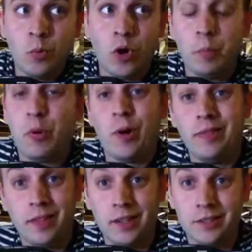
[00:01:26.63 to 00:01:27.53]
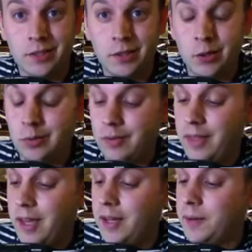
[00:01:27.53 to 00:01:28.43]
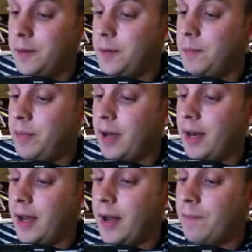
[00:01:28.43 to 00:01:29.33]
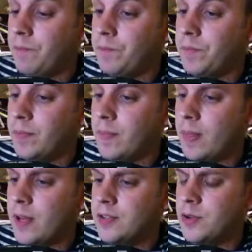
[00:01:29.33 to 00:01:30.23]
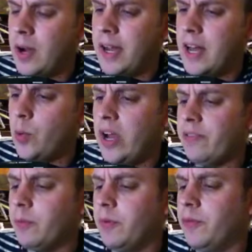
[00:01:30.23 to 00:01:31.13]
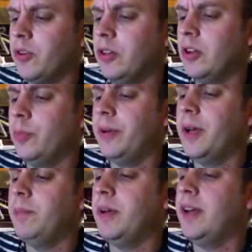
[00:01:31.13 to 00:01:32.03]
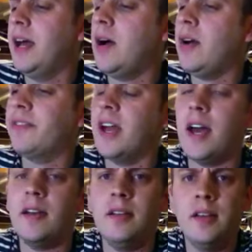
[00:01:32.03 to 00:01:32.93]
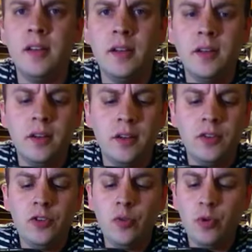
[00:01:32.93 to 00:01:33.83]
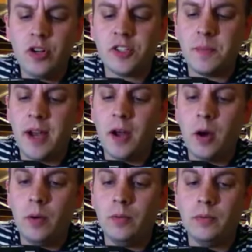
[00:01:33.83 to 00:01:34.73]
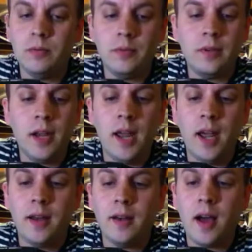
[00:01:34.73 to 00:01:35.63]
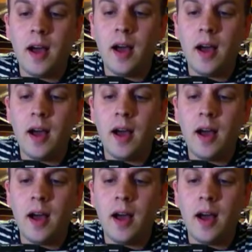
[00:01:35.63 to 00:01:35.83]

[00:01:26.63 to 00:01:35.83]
more important things to do then, but so I got away from them for a little bit. But now I've got 2 boys of my own, and